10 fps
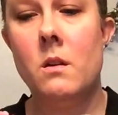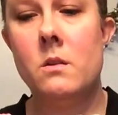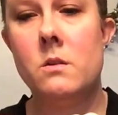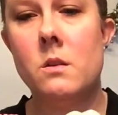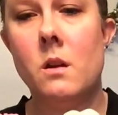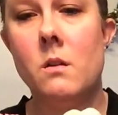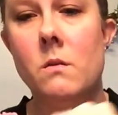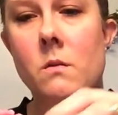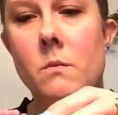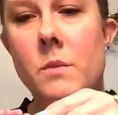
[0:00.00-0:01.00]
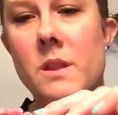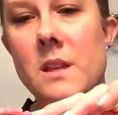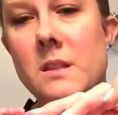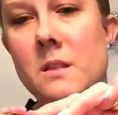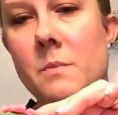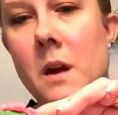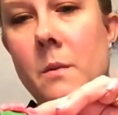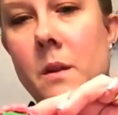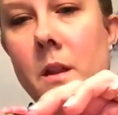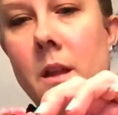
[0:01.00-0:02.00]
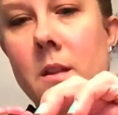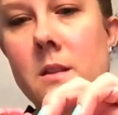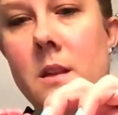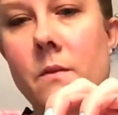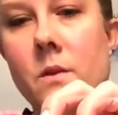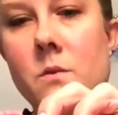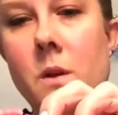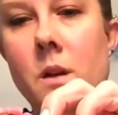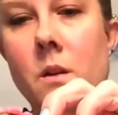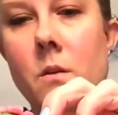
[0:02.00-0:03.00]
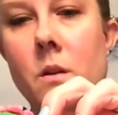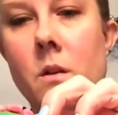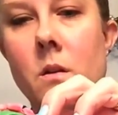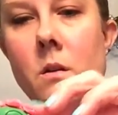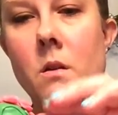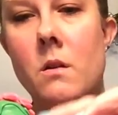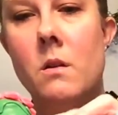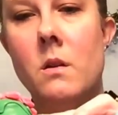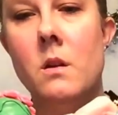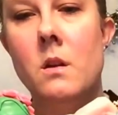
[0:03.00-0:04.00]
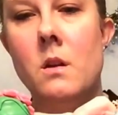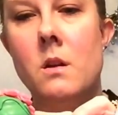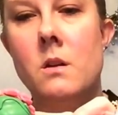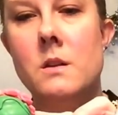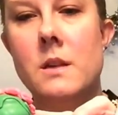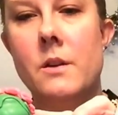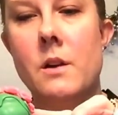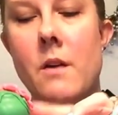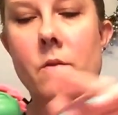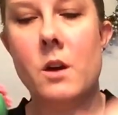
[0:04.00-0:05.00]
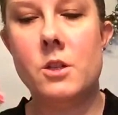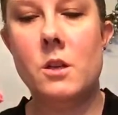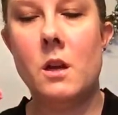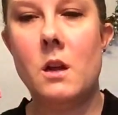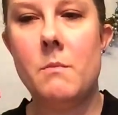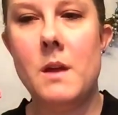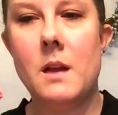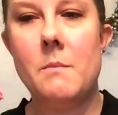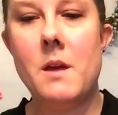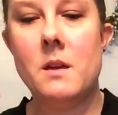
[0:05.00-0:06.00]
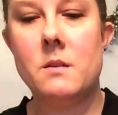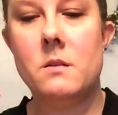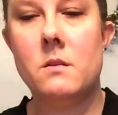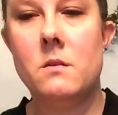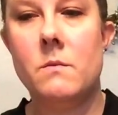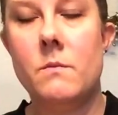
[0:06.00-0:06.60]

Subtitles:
So, but this is probably like the safest way to do it, because then you're not rushing and making a mess.